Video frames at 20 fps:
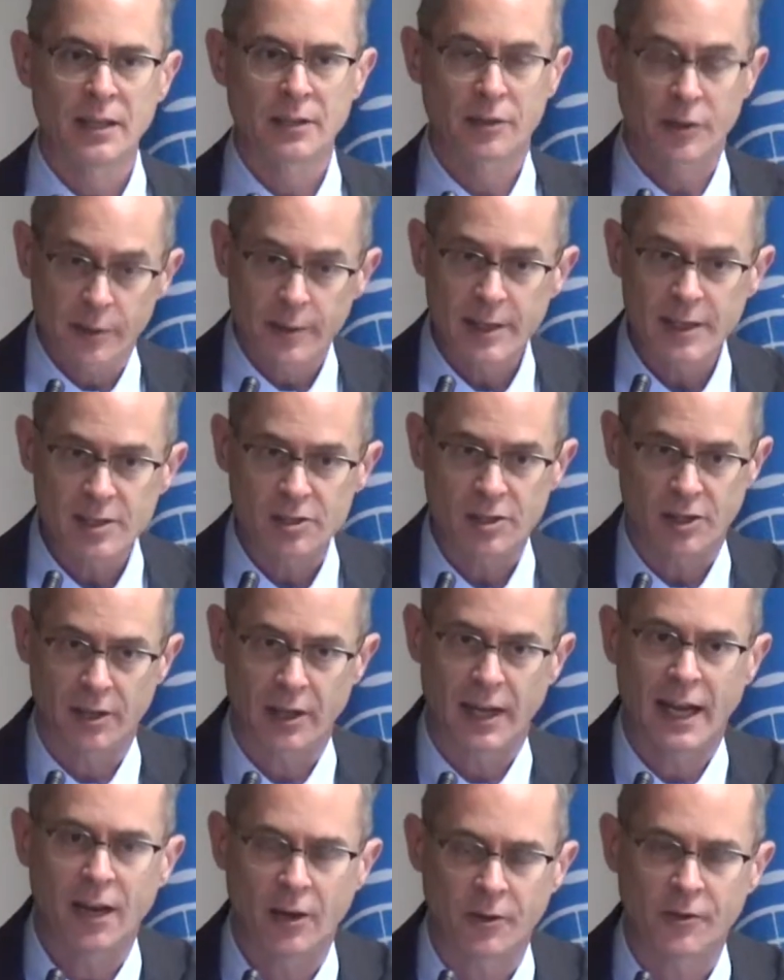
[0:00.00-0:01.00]
there is a
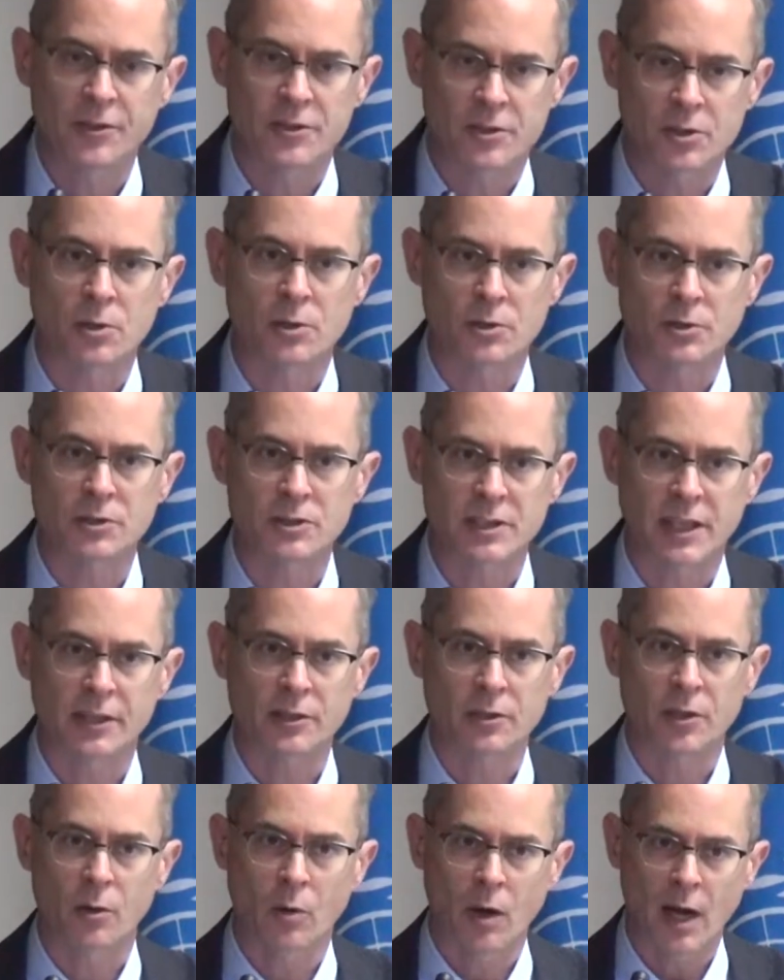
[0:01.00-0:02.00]
health and social
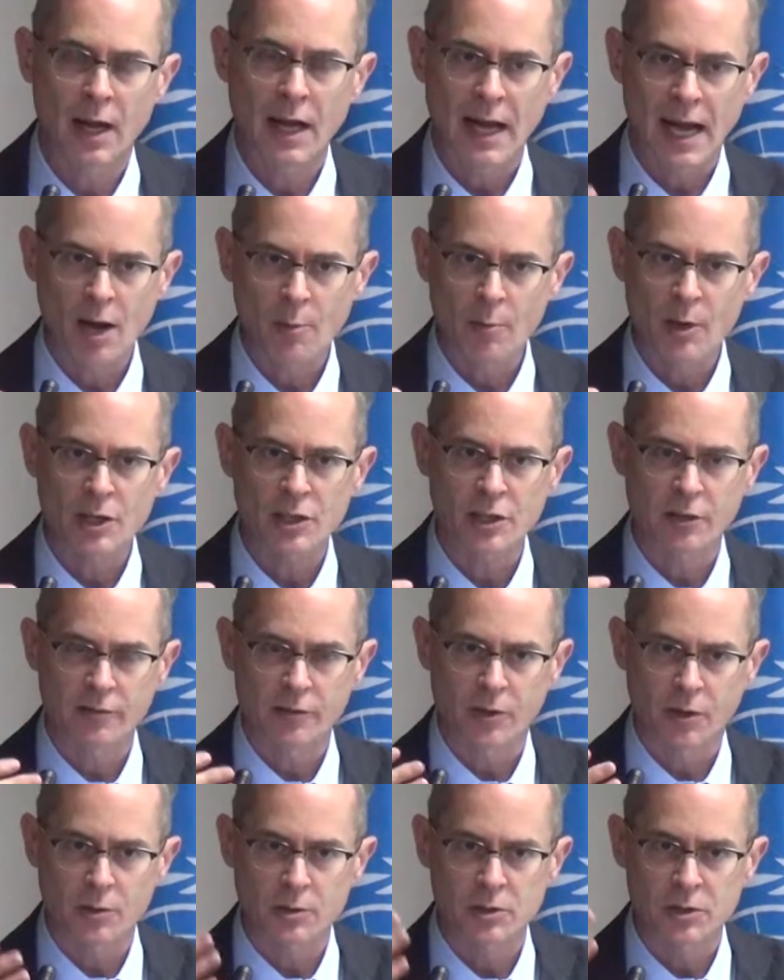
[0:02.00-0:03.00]
sector. How much of
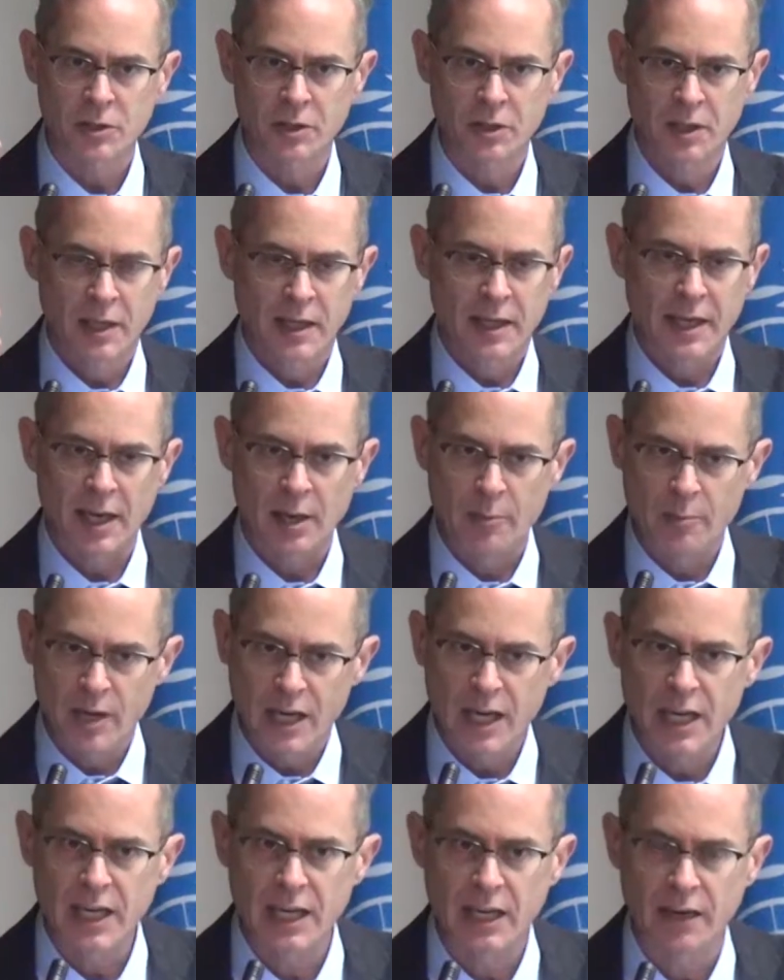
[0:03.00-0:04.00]
those
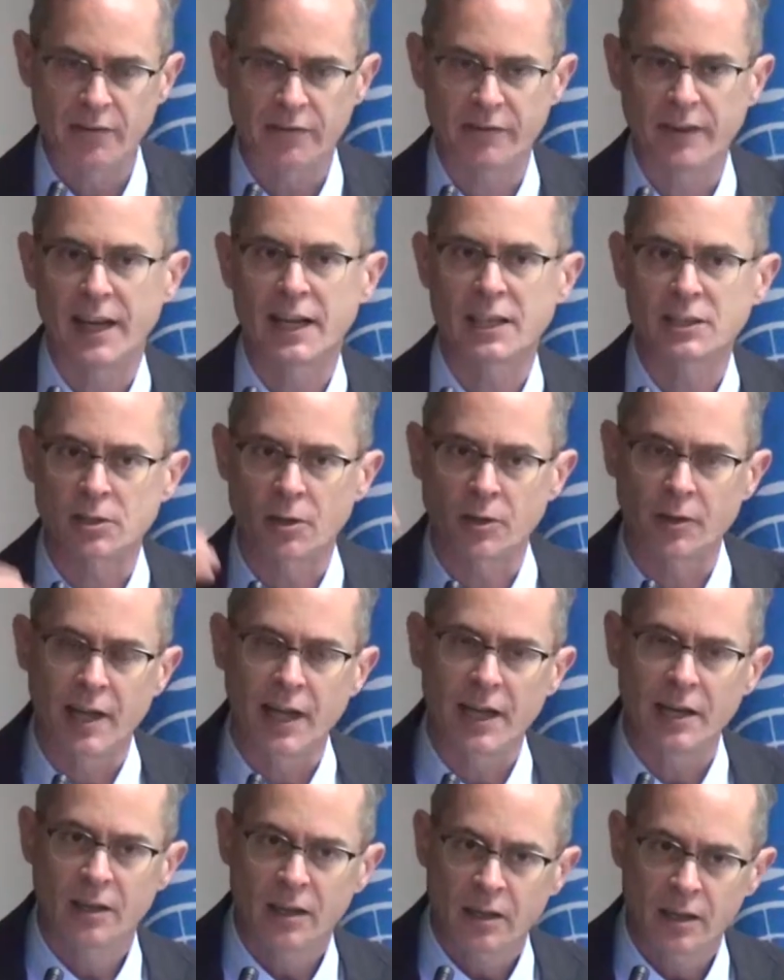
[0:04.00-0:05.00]
immediate effects are
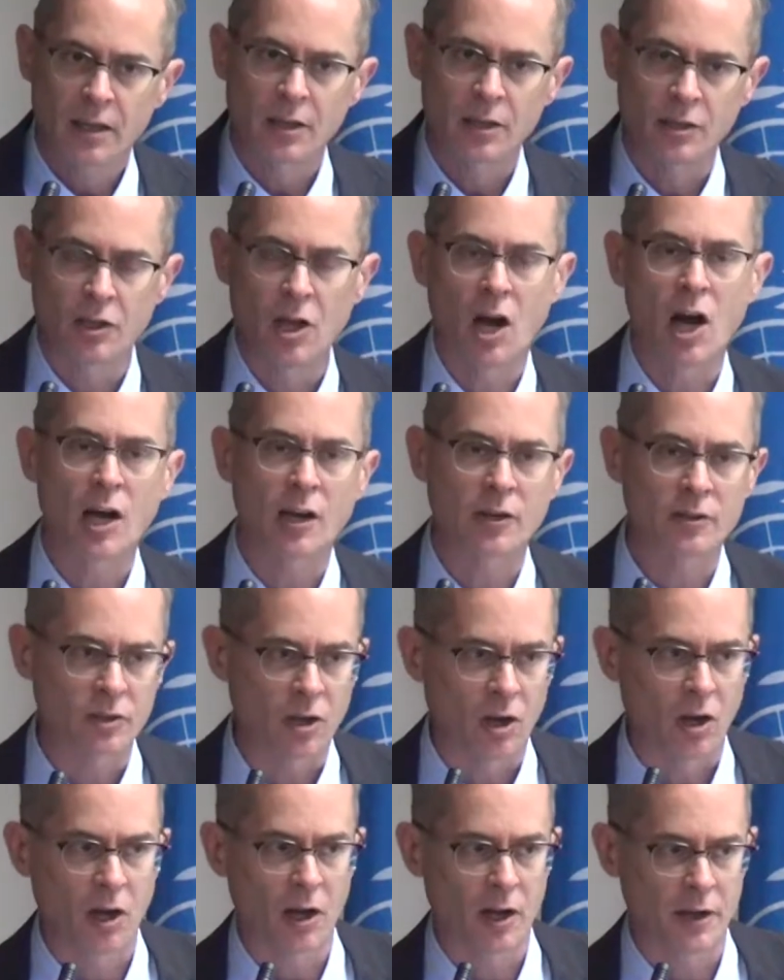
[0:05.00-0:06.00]
then knocked
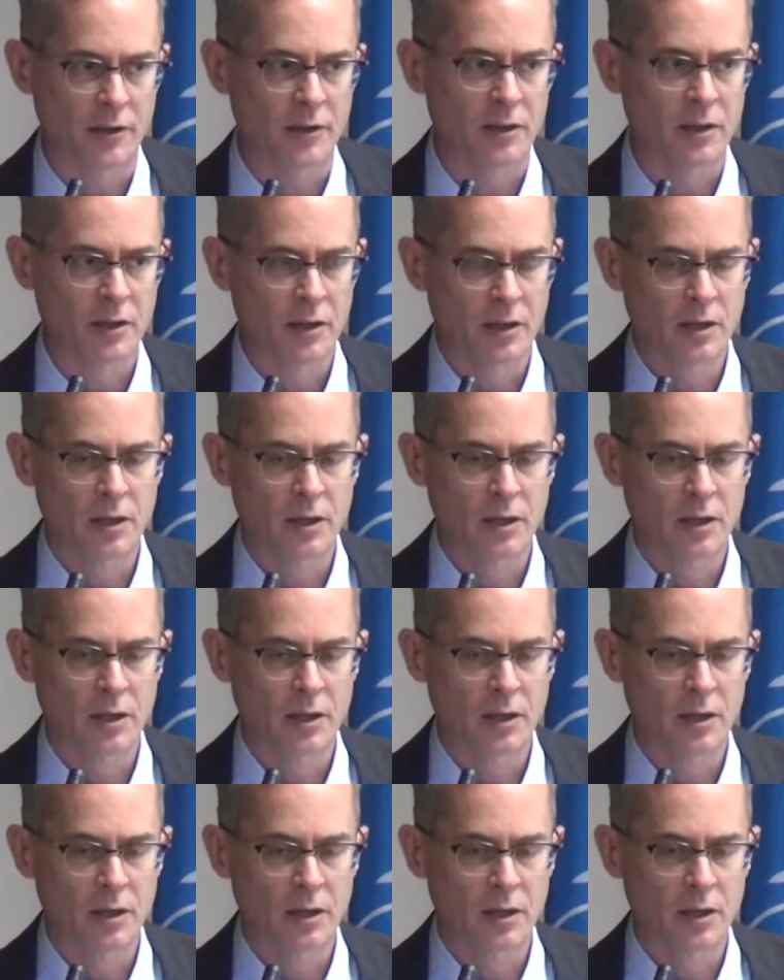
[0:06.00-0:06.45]
on